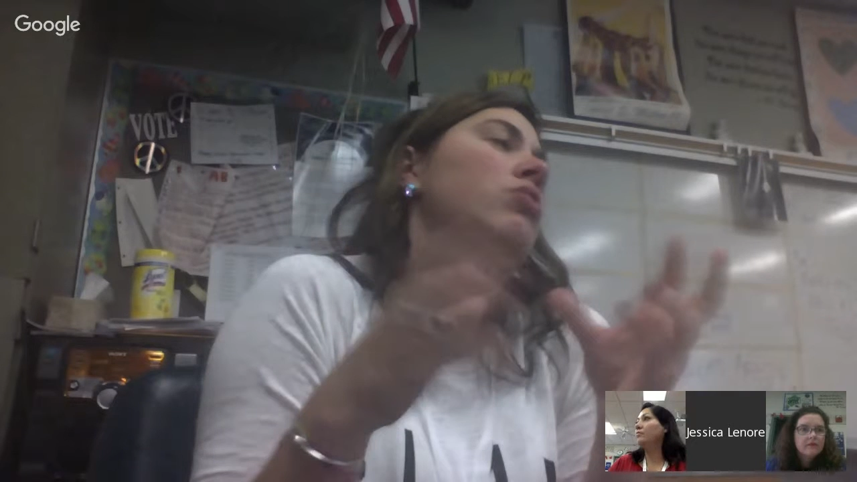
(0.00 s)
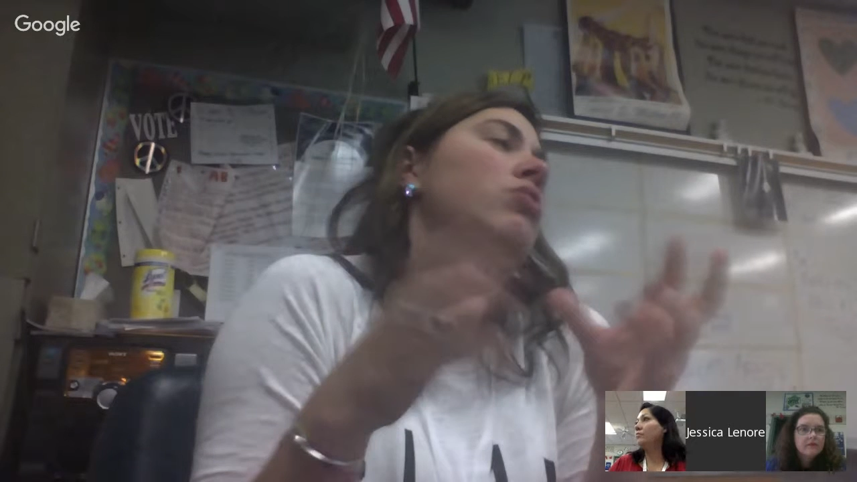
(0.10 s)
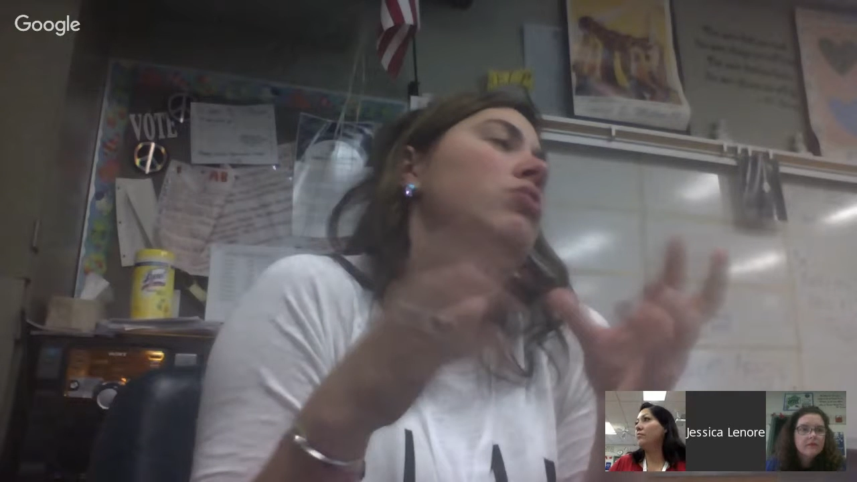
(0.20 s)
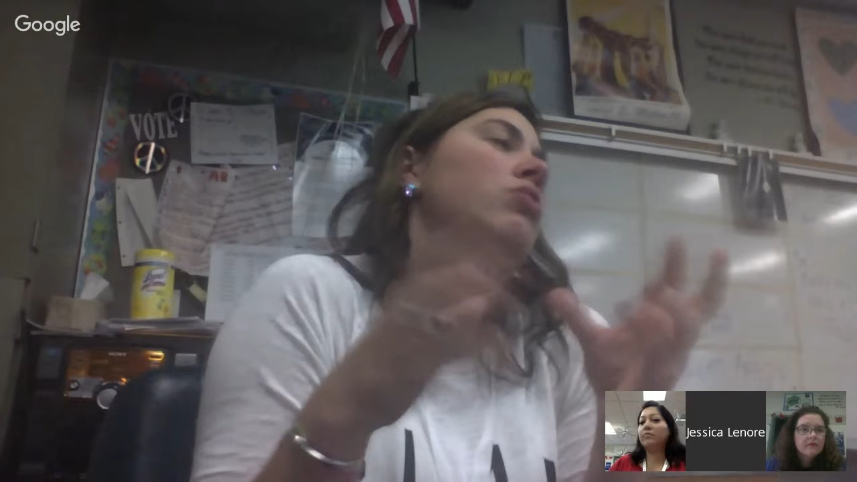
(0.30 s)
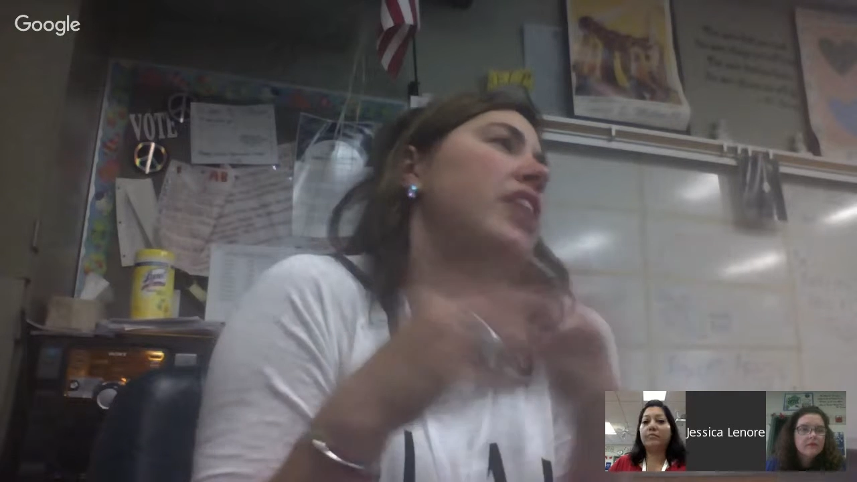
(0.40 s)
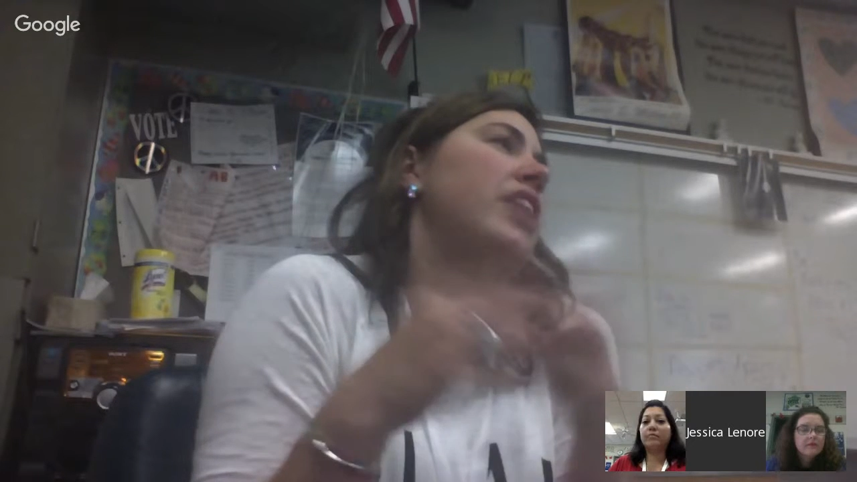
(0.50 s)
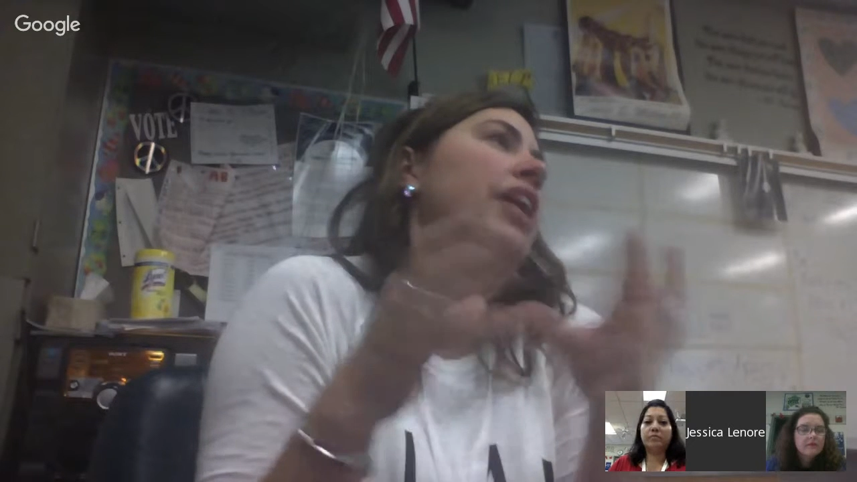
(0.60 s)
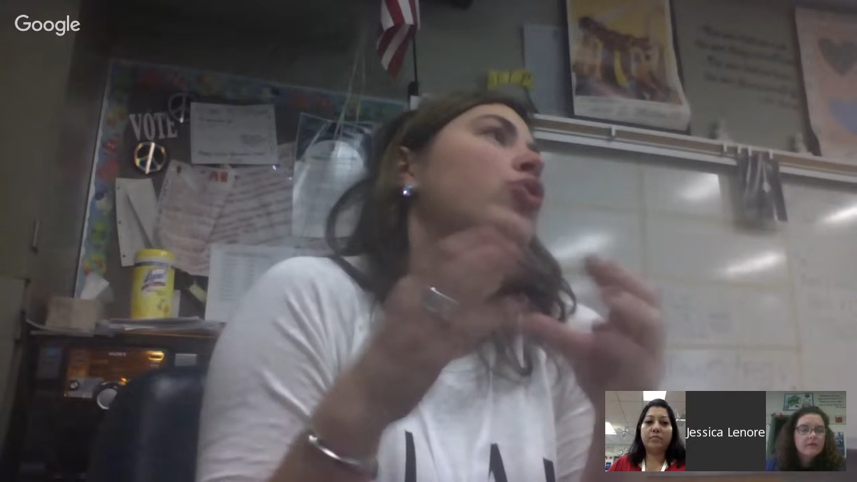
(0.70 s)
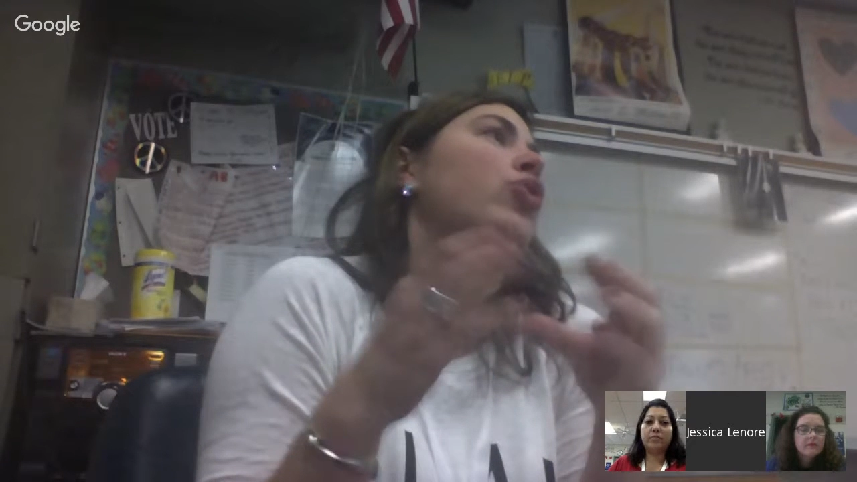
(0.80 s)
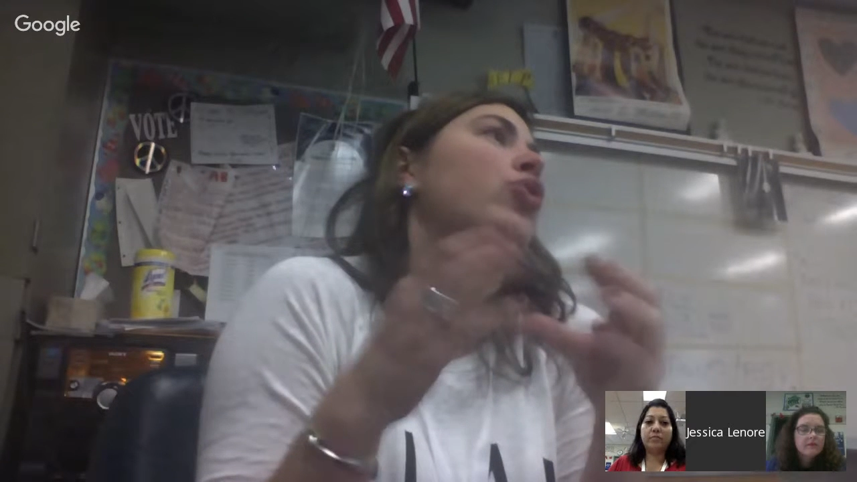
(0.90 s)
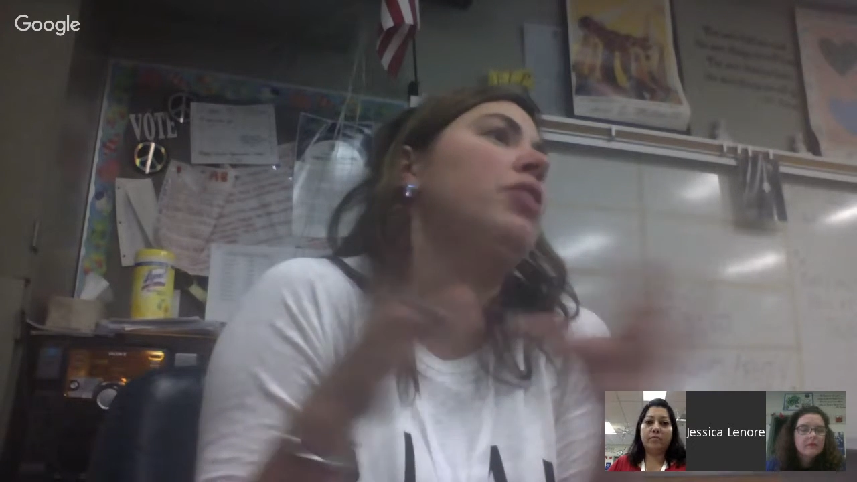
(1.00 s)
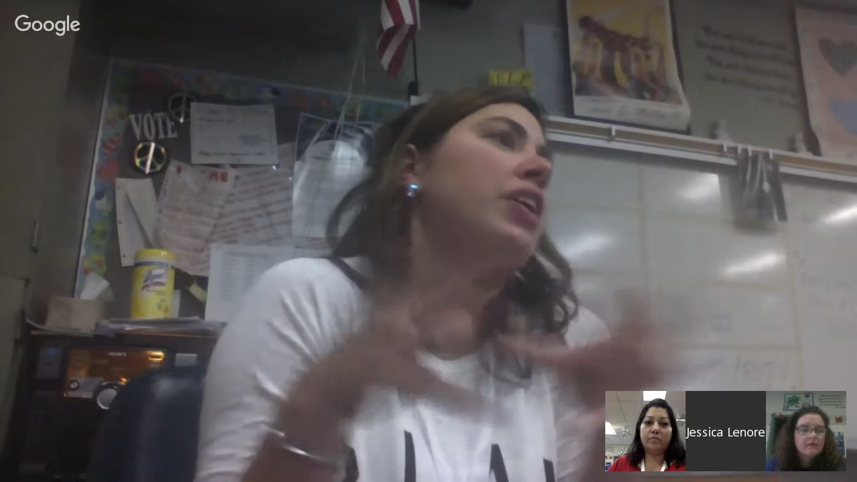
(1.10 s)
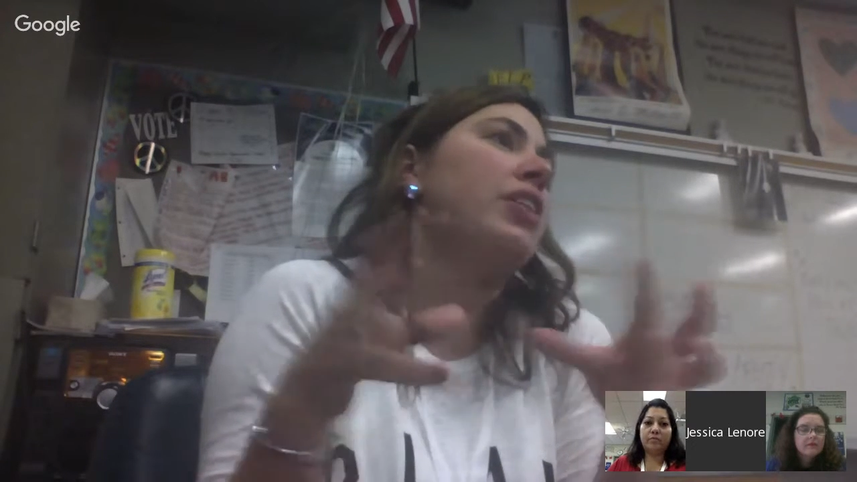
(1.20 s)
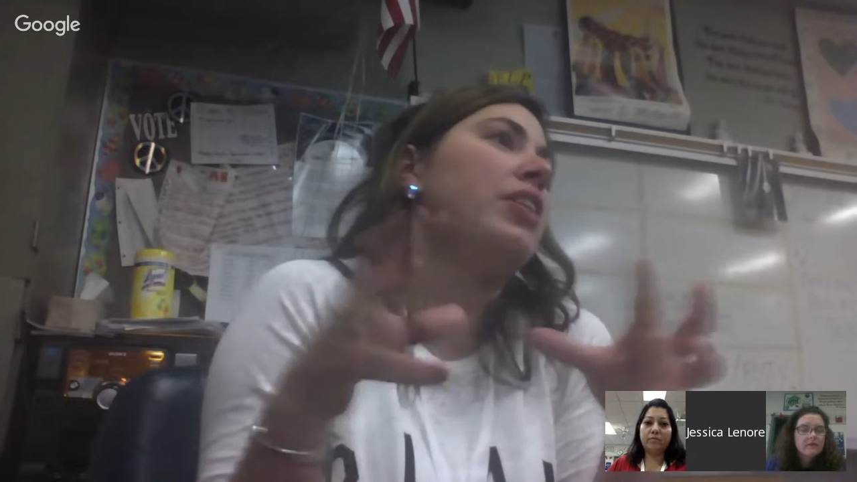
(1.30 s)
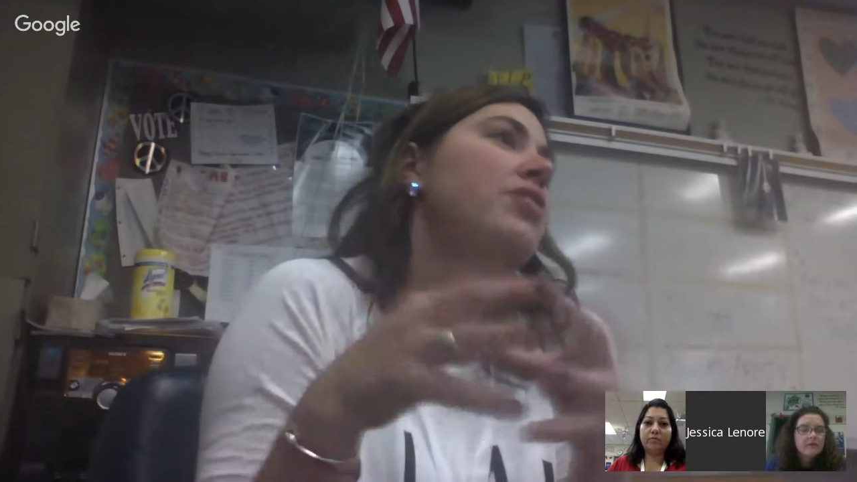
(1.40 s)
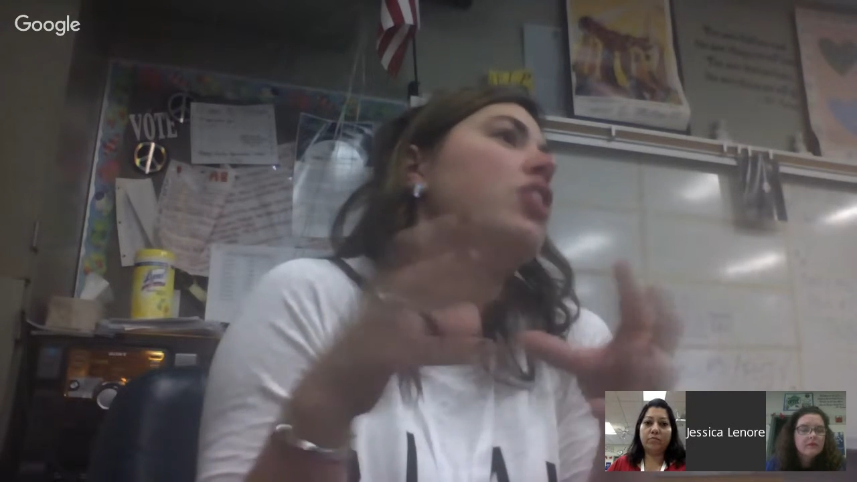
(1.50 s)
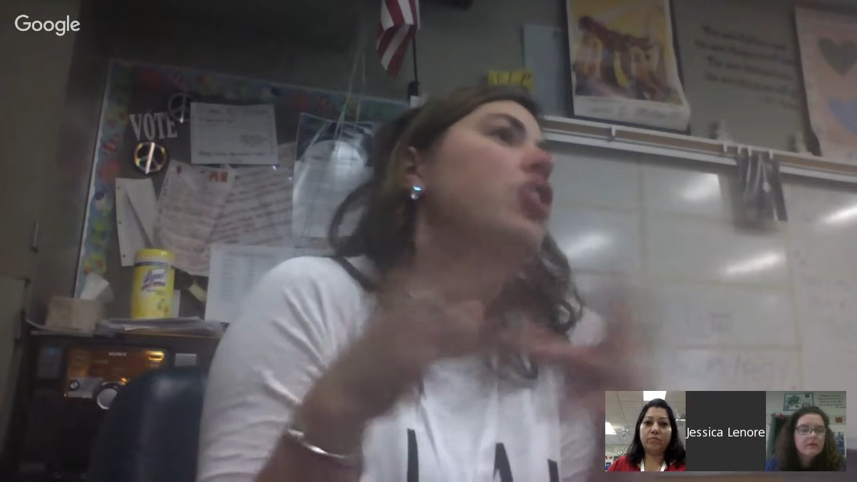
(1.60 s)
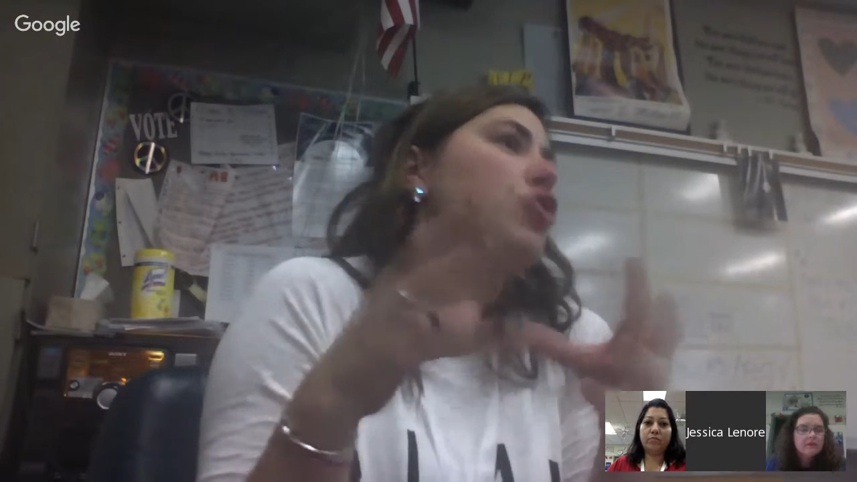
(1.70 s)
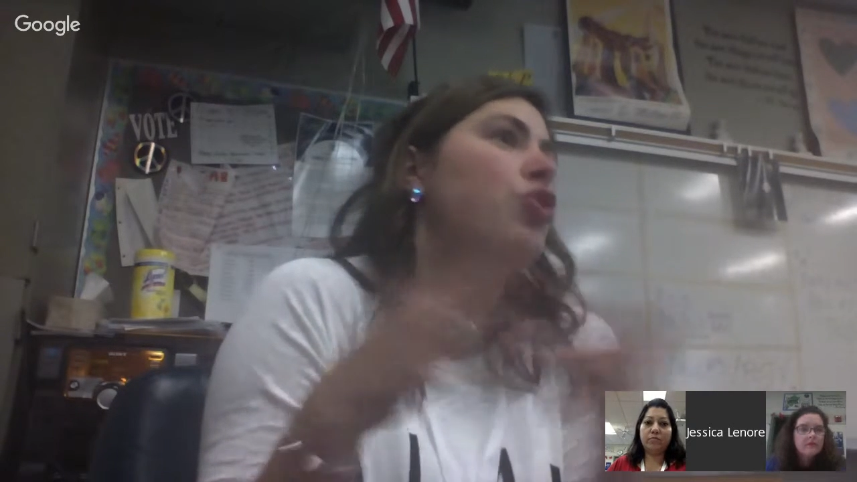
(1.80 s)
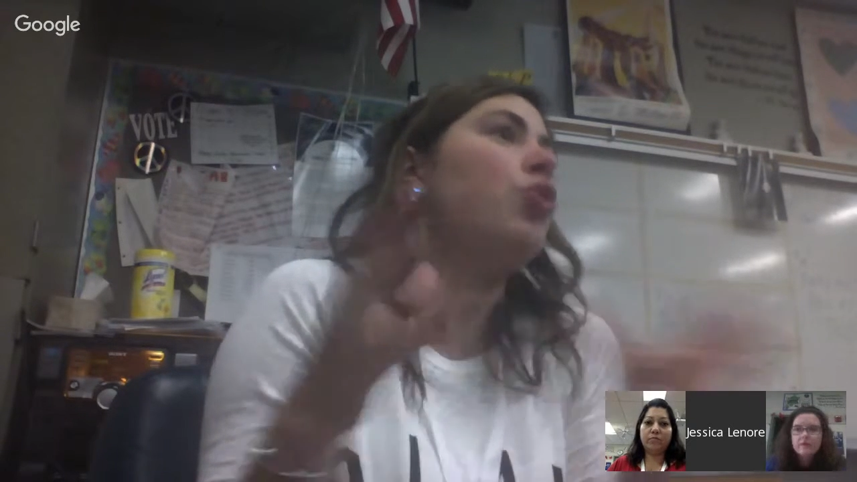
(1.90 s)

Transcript: tailoring abilities